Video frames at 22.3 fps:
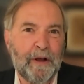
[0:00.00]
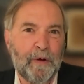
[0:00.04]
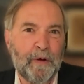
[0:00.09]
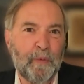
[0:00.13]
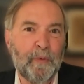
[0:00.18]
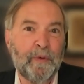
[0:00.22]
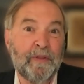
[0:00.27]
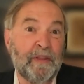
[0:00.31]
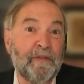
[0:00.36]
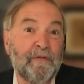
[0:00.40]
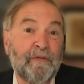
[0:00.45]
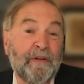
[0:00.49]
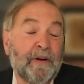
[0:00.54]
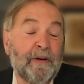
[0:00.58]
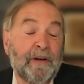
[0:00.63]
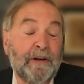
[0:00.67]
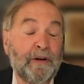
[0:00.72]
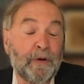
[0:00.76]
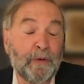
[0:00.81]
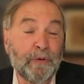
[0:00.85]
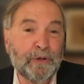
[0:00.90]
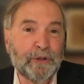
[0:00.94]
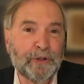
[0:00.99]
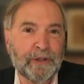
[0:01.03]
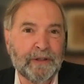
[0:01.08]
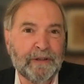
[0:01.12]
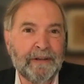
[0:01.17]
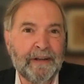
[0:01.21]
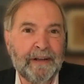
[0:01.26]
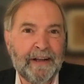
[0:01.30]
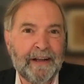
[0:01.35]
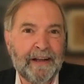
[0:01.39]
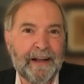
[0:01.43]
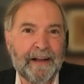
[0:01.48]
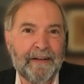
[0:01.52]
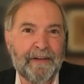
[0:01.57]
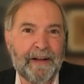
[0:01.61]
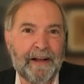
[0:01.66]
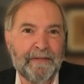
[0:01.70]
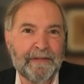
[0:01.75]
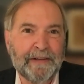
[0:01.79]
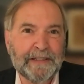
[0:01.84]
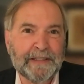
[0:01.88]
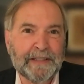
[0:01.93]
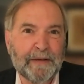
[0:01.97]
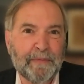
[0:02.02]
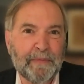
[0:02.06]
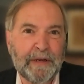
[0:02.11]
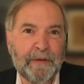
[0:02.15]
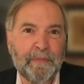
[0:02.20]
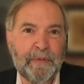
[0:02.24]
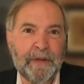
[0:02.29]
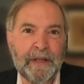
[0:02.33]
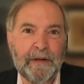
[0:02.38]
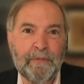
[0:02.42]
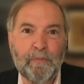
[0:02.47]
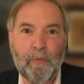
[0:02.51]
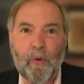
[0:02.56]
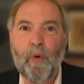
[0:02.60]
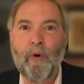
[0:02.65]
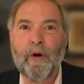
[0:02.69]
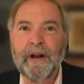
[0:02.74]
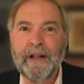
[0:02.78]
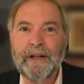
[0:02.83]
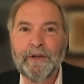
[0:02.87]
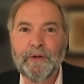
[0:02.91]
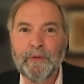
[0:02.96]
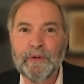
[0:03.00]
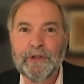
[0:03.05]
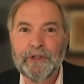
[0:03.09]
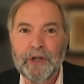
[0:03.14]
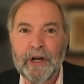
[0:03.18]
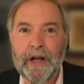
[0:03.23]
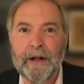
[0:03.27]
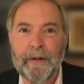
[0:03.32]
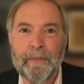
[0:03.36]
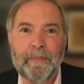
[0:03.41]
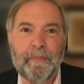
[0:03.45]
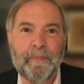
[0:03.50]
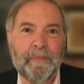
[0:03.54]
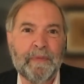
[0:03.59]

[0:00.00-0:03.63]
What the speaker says: with the very notion of having somebody being born into a job.